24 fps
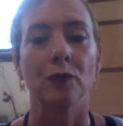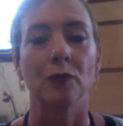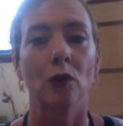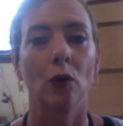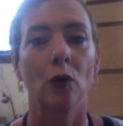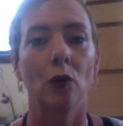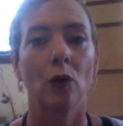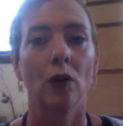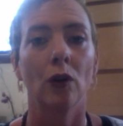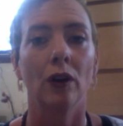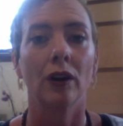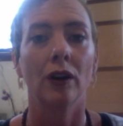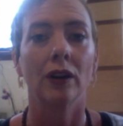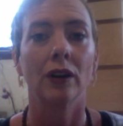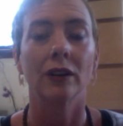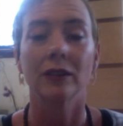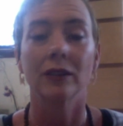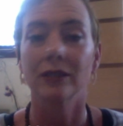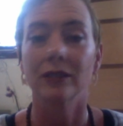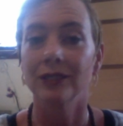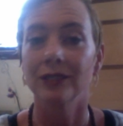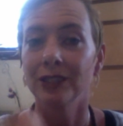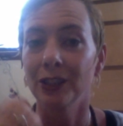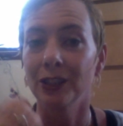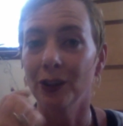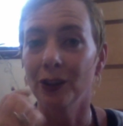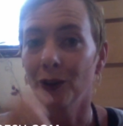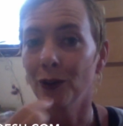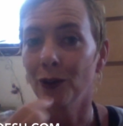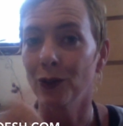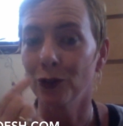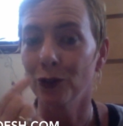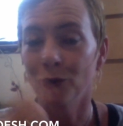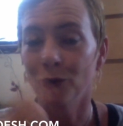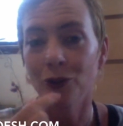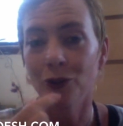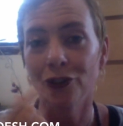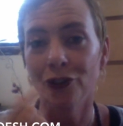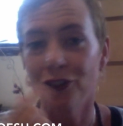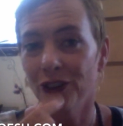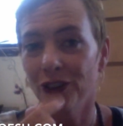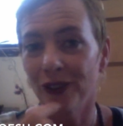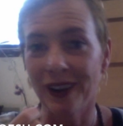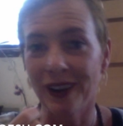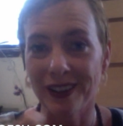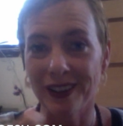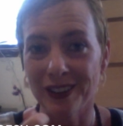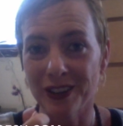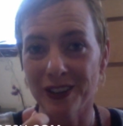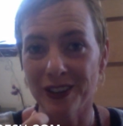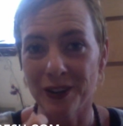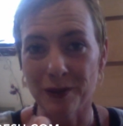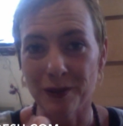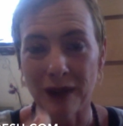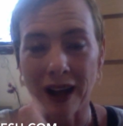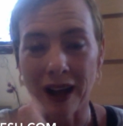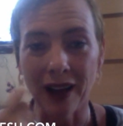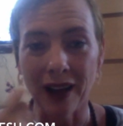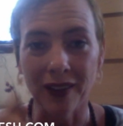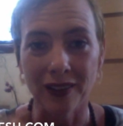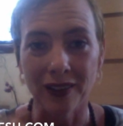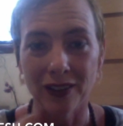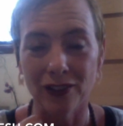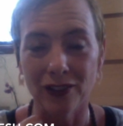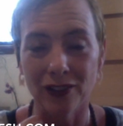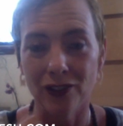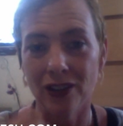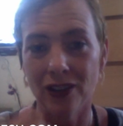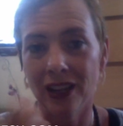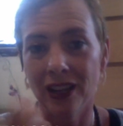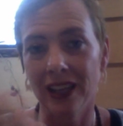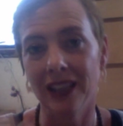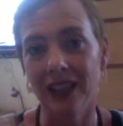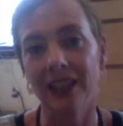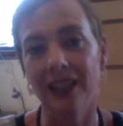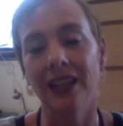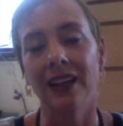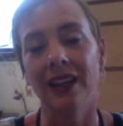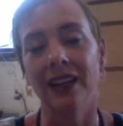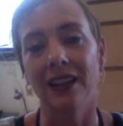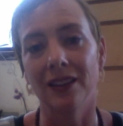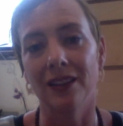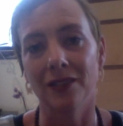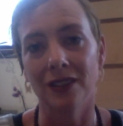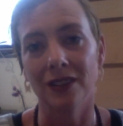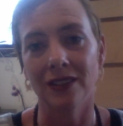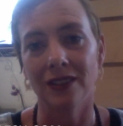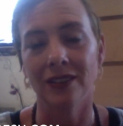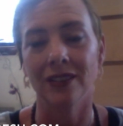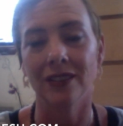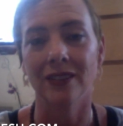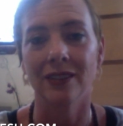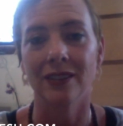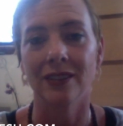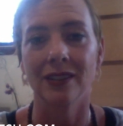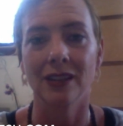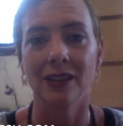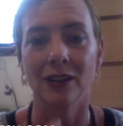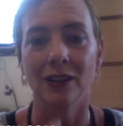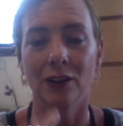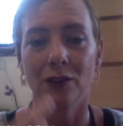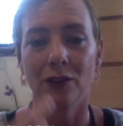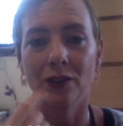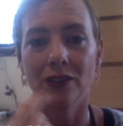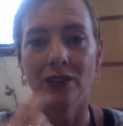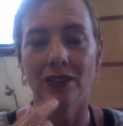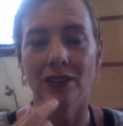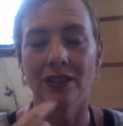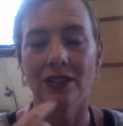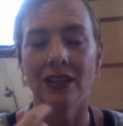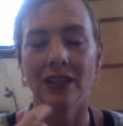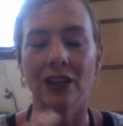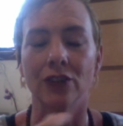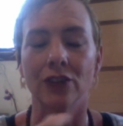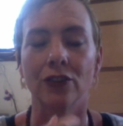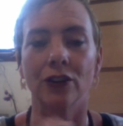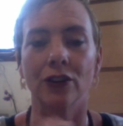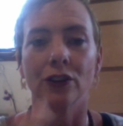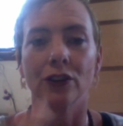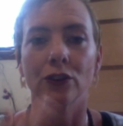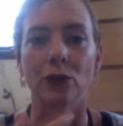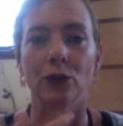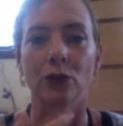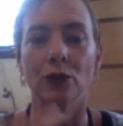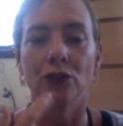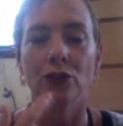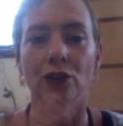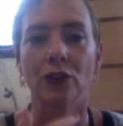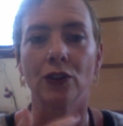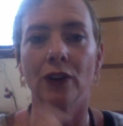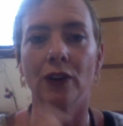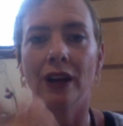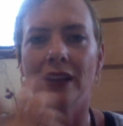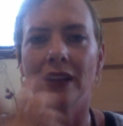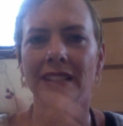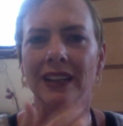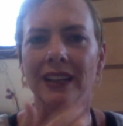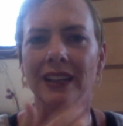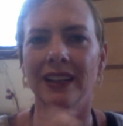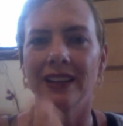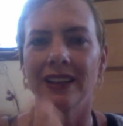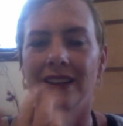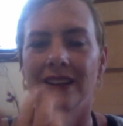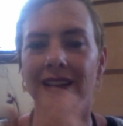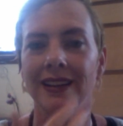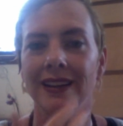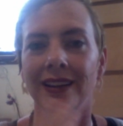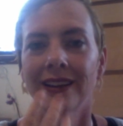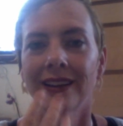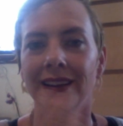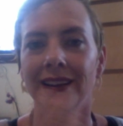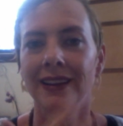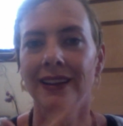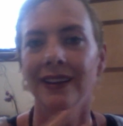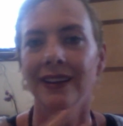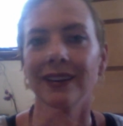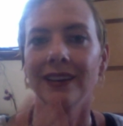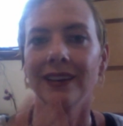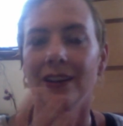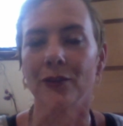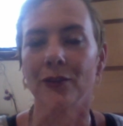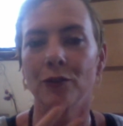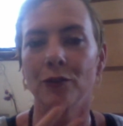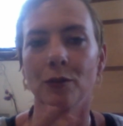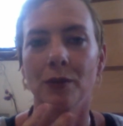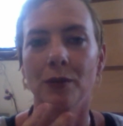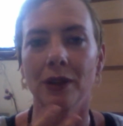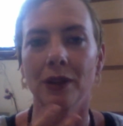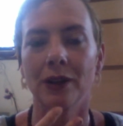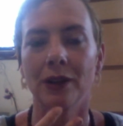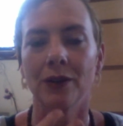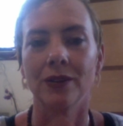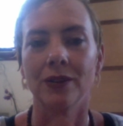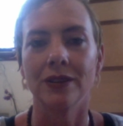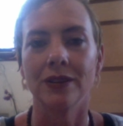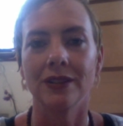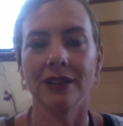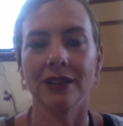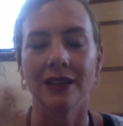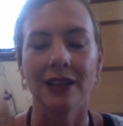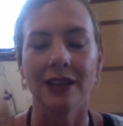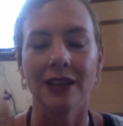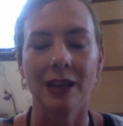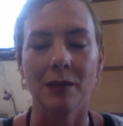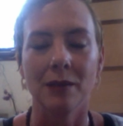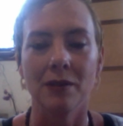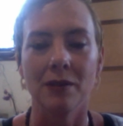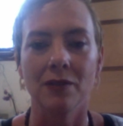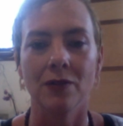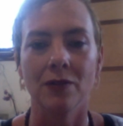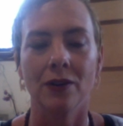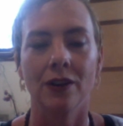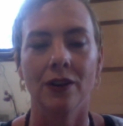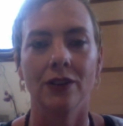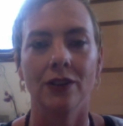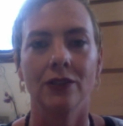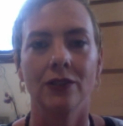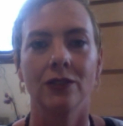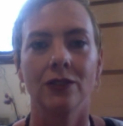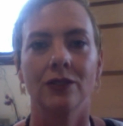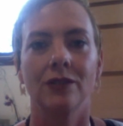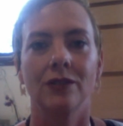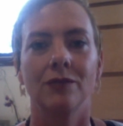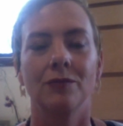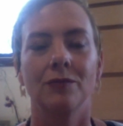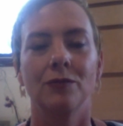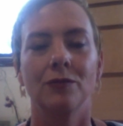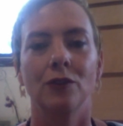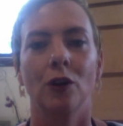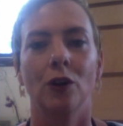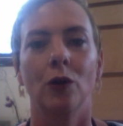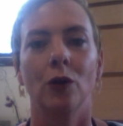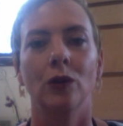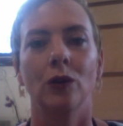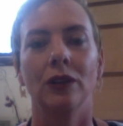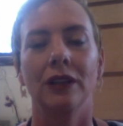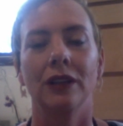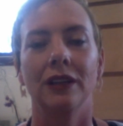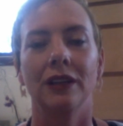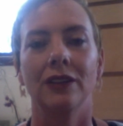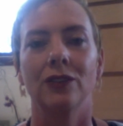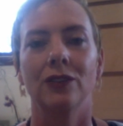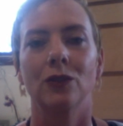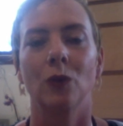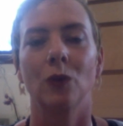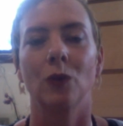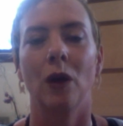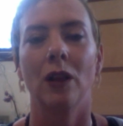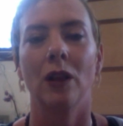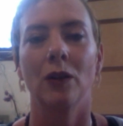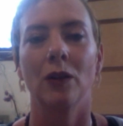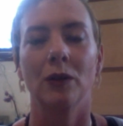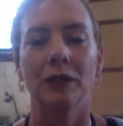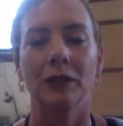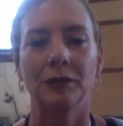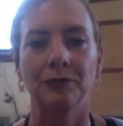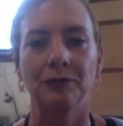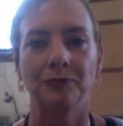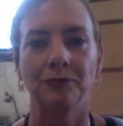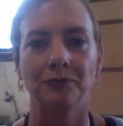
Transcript: Or swish it around in your mouth as you're taking it in. If it's a tincture, swish it around, let it get familiar with the DNA before you totally swallow it.